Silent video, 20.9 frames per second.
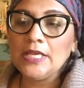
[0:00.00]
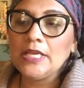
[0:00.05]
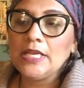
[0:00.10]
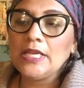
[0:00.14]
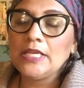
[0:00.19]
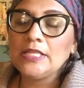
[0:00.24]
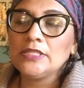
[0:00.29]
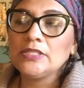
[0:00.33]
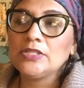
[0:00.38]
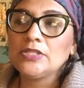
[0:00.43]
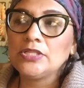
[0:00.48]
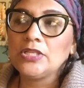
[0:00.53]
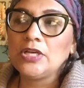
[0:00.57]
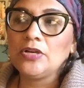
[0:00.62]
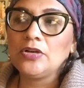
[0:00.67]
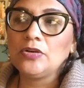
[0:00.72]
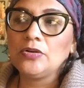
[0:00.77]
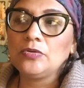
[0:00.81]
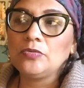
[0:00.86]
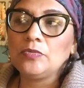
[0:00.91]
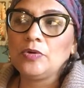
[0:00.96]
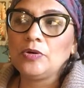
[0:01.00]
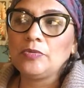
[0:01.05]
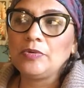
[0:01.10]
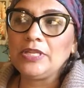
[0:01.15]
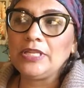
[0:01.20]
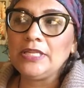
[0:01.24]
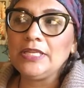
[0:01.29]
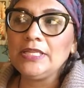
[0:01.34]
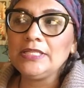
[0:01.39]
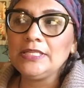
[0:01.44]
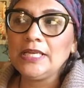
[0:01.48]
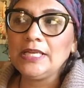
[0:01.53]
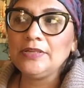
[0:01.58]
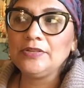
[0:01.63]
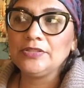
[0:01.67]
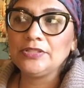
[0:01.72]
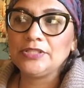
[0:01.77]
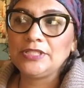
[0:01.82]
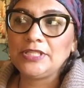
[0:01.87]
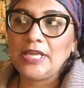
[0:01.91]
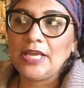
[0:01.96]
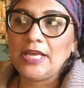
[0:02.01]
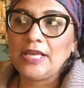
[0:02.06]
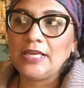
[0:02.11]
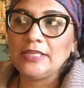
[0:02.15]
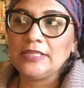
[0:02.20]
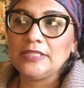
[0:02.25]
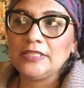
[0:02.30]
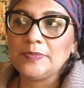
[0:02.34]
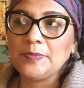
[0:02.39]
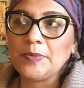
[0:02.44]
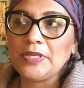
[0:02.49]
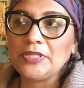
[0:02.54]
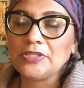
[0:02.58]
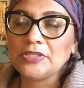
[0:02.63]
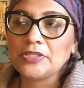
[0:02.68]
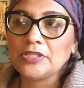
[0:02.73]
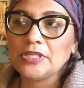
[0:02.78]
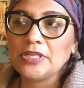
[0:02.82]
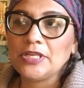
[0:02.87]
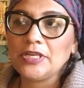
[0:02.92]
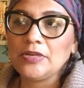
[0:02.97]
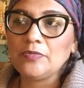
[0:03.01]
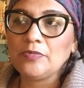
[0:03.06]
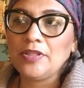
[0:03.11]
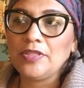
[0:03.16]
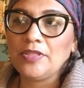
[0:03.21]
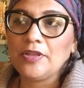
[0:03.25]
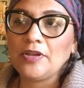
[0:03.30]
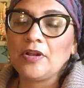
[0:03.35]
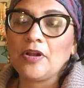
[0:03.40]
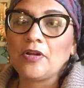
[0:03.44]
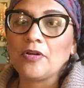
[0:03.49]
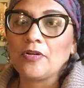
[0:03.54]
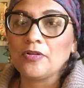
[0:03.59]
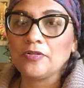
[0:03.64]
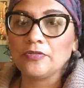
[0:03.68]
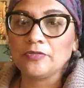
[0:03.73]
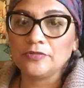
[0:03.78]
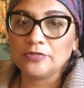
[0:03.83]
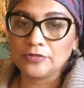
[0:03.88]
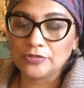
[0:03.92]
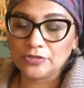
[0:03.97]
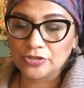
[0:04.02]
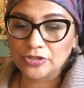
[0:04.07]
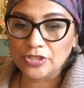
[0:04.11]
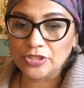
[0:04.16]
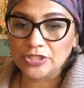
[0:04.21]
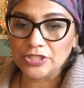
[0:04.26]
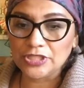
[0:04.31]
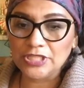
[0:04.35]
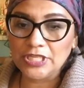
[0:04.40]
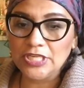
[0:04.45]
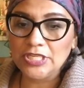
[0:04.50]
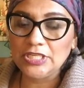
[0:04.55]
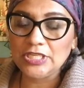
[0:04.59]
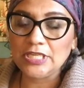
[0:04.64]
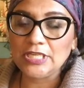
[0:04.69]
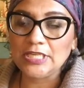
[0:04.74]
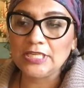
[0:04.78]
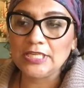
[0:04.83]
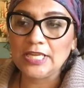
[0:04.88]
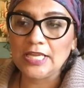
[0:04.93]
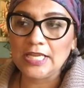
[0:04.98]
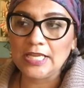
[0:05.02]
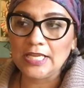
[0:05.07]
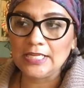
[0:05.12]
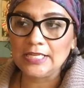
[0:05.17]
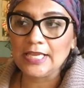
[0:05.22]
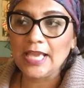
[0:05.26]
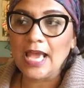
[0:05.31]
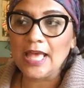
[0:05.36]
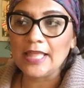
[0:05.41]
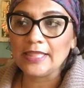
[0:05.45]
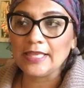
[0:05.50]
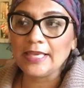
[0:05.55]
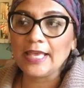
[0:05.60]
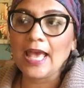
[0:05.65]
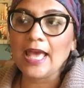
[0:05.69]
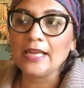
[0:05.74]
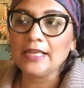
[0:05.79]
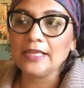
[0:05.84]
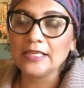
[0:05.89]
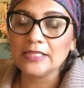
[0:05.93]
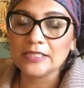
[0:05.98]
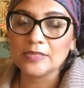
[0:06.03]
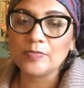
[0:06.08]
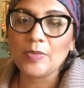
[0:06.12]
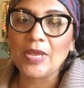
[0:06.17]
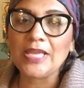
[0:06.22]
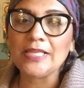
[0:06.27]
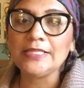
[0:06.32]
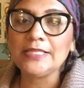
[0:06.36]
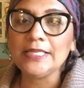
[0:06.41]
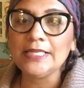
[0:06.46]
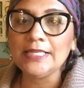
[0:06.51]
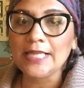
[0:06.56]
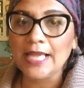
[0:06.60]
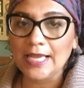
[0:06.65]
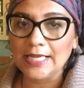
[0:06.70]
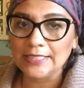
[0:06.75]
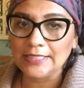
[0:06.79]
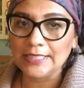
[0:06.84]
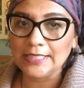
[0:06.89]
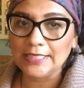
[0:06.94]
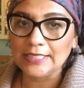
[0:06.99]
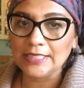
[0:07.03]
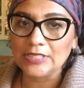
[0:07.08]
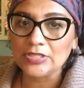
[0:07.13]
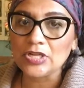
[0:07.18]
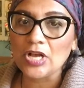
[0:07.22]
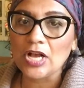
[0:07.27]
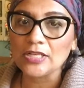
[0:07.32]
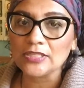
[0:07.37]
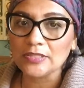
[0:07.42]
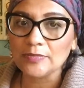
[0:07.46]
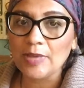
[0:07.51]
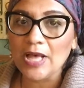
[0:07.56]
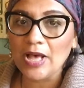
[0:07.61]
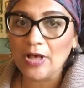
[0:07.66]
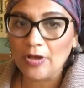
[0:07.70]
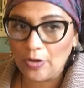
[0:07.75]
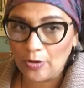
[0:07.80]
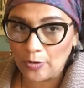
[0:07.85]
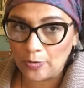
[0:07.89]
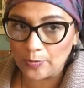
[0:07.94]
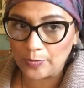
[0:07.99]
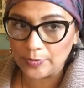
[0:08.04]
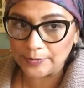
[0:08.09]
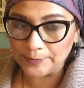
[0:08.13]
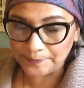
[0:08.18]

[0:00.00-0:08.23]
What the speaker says: And so what we need to understand, especially within our own church teaching, in the Catechism 1818, it talks about hope